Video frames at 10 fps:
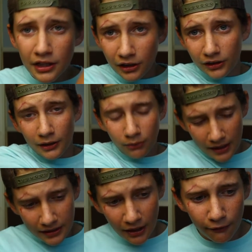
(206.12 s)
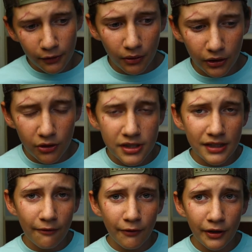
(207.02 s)
can click right there if you want to go see
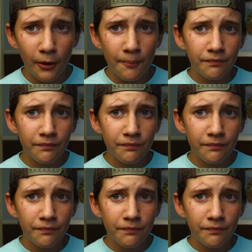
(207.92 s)
that video.